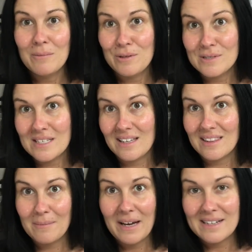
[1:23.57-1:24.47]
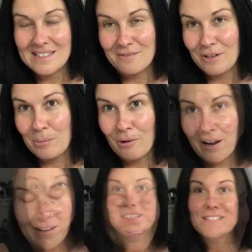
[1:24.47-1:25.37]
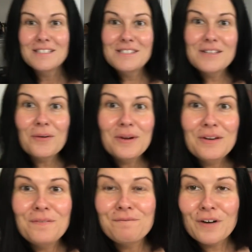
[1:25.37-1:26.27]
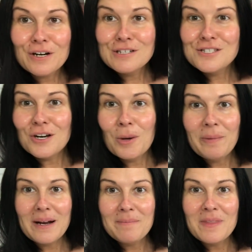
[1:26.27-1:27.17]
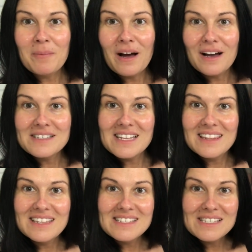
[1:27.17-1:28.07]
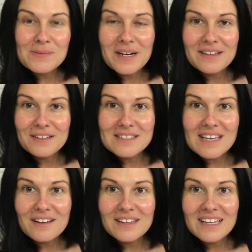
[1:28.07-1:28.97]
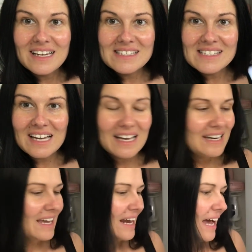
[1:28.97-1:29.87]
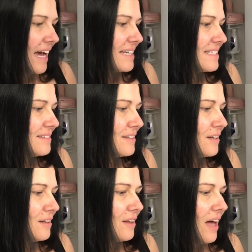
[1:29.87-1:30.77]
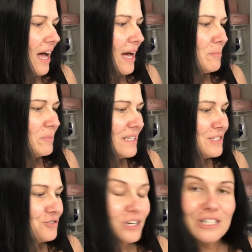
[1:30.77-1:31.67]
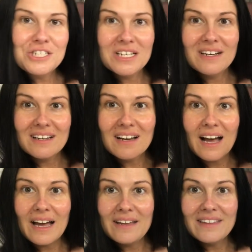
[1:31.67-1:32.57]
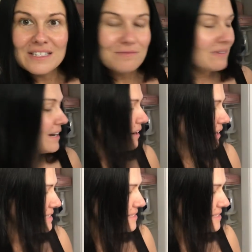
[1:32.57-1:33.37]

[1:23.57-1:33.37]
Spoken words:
using the Madison Reed product. So when you first open up the box, this is what it looks like on the inside. It has a little instruction guide that's right on